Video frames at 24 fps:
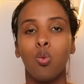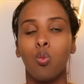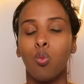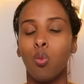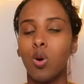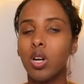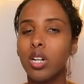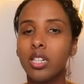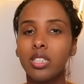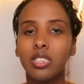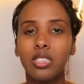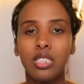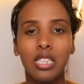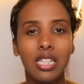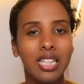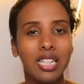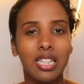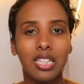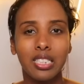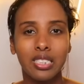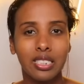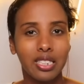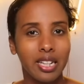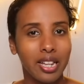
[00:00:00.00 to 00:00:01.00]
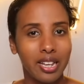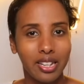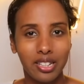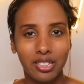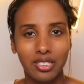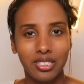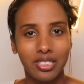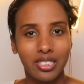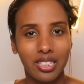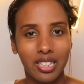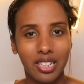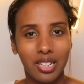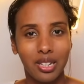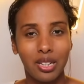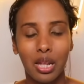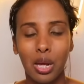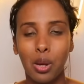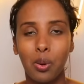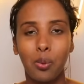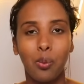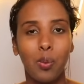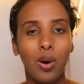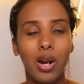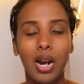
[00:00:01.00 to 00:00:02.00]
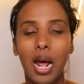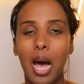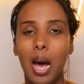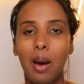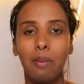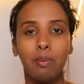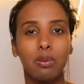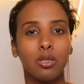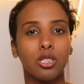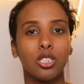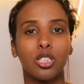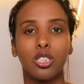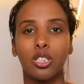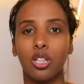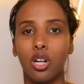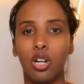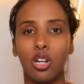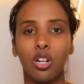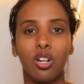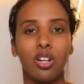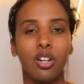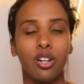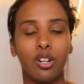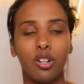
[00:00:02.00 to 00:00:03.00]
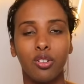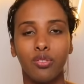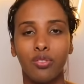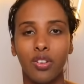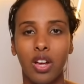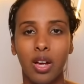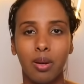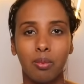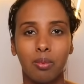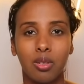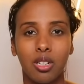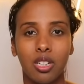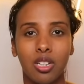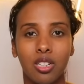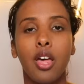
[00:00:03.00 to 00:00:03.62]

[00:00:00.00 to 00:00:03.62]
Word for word: what is Lila's legacy? Like, what happens to her and her family?